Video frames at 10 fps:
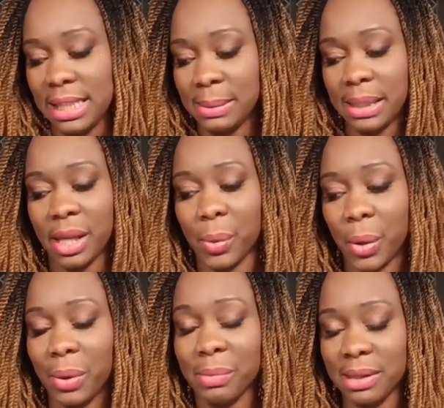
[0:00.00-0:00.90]
teams that they
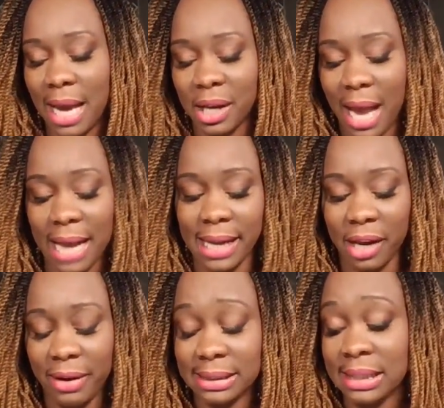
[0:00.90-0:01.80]
work with. But I, I
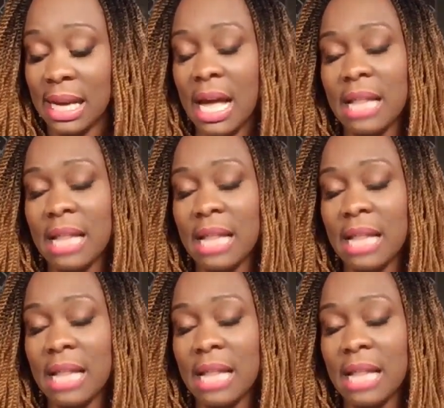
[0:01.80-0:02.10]
digress.